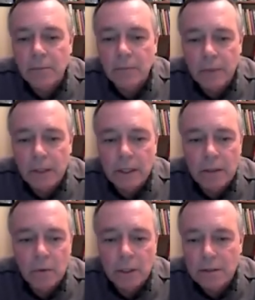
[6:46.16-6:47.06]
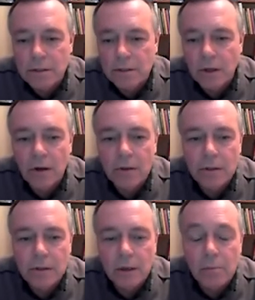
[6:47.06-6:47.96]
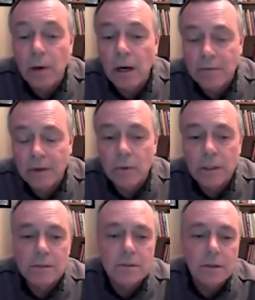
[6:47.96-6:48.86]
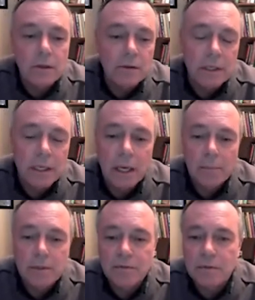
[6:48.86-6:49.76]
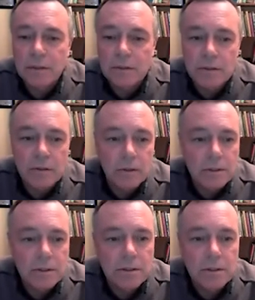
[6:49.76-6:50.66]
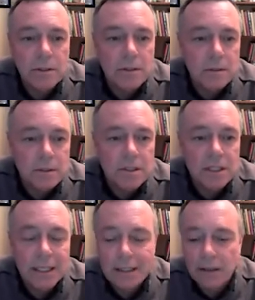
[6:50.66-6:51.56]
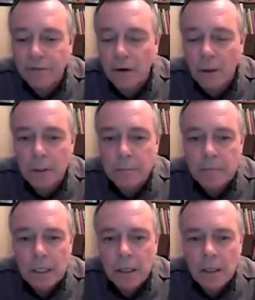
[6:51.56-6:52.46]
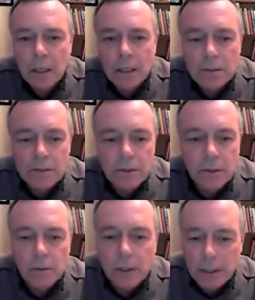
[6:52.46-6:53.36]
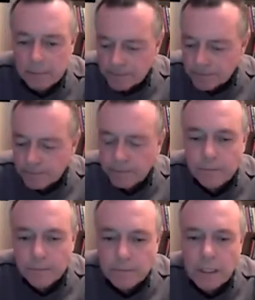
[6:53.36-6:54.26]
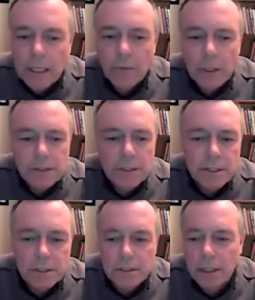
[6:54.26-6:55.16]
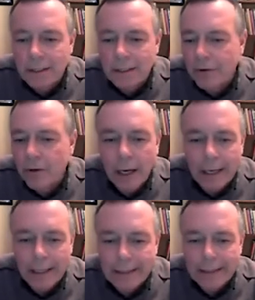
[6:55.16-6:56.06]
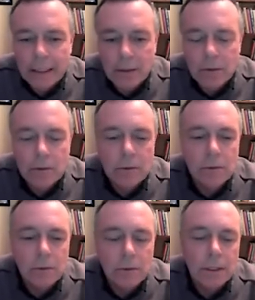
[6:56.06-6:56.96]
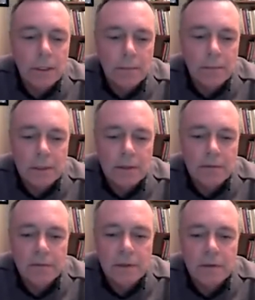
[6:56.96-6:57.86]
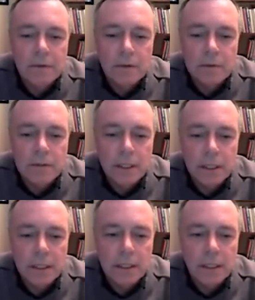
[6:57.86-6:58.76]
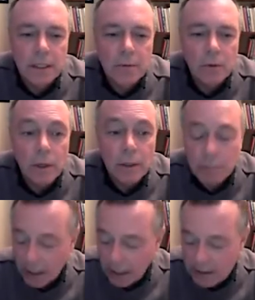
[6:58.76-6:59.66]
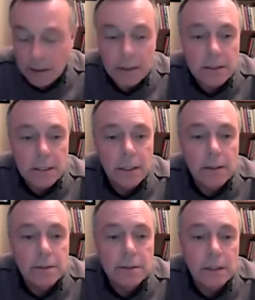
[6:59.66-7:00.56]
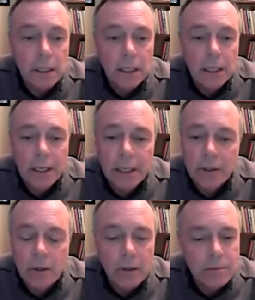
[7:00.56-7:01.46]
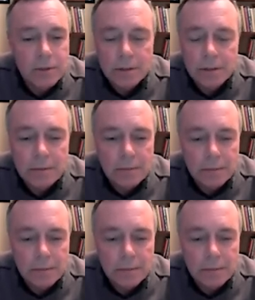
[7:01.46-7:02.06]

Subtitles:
then reinstalled, or part of it reinstalled on campus for the students to see in the fall. So anyway, just another idea of using growing plants in containers and herbs, and